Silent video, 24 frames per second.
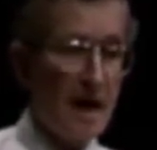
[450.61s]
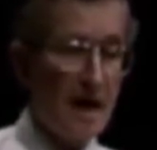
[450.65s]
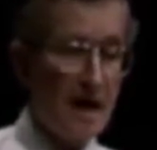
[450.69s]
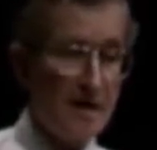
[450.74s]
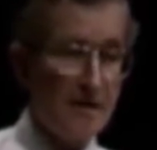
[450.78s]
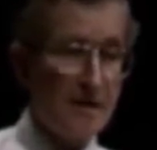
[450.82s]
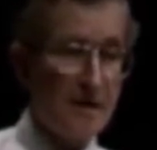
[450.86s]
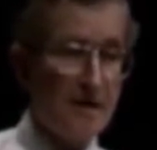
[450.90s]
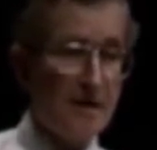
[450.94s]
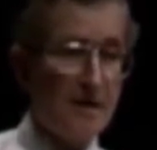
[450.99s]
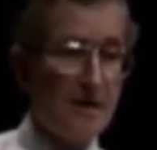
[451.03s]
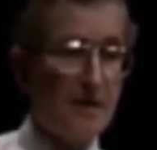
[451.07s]

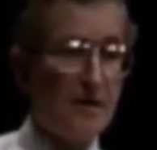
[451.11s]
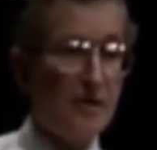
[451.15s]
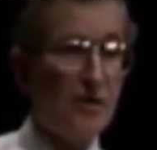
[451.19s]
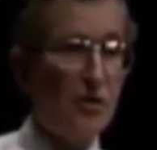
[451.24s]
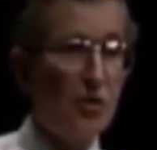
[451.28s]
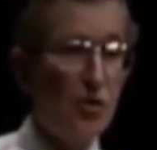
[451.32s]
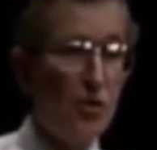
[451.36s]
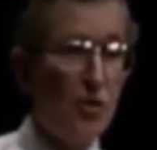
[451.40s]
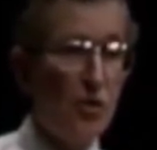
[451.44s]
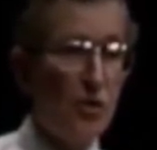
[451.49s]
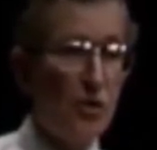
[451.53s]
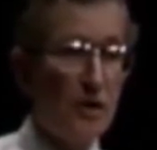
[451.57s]
has as
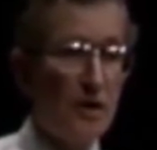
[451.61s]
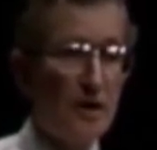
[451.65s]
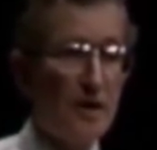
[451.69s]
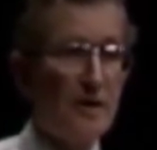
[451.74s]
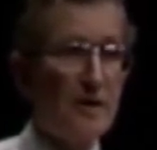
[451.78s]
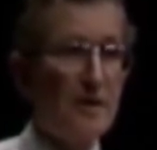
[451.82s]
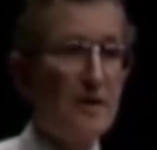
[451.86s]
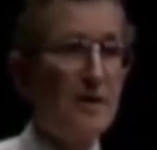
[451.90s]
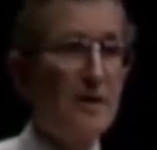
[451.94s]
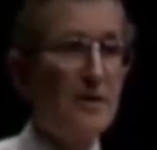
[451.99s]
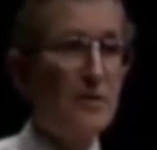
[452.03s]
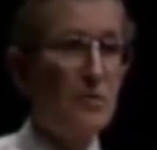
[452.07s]
its
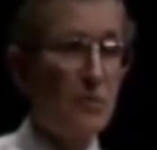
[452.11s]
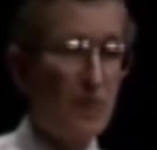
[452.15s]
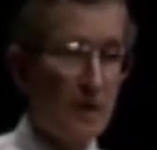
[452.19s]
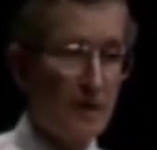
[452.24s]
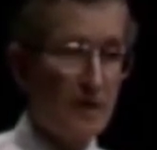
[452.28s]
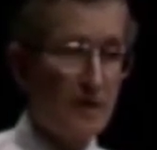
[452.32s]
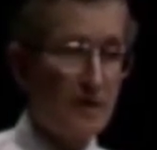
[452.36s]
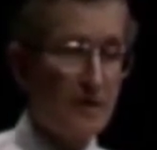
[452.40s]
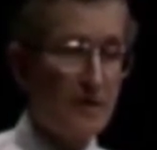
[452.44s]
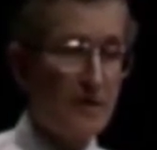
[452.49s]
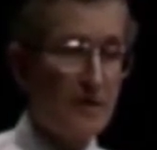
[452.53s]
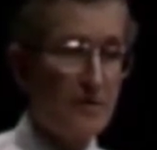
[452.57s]
core
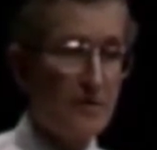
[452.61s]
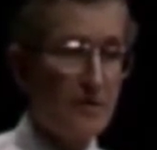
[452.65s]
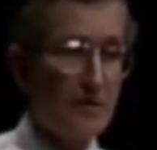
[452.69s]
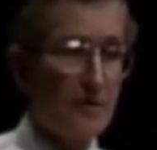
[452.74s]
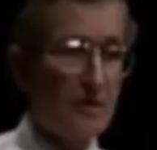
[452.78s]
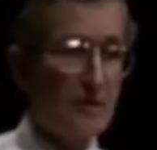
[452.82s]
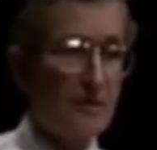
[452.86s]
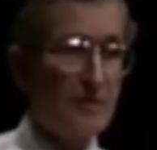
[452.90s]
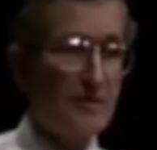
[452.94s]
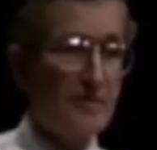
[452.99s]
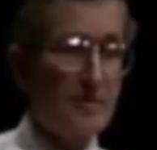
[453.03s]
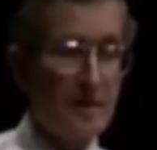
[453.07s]
workers'
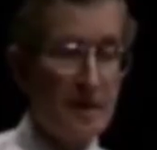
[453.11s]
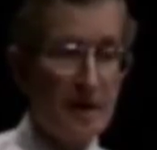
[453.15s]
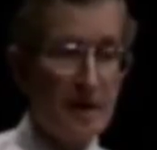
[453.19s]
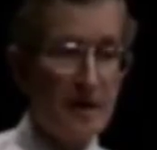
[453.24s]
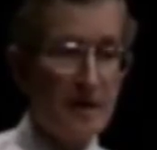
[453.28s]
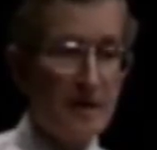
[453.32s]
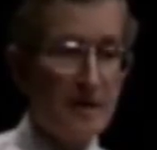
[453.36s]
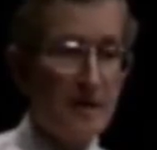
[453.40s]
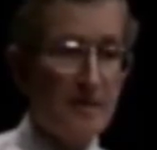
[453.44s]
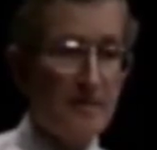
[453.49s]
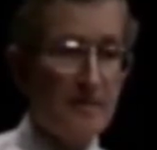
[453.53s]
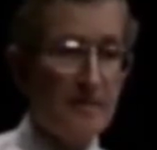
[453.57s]
control over
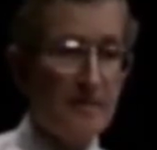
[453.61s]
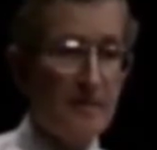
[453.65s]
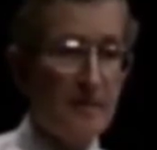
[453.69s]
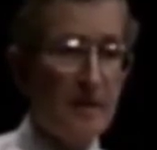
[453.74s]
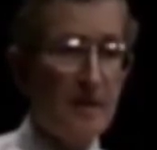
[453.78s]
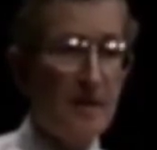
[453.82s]
production.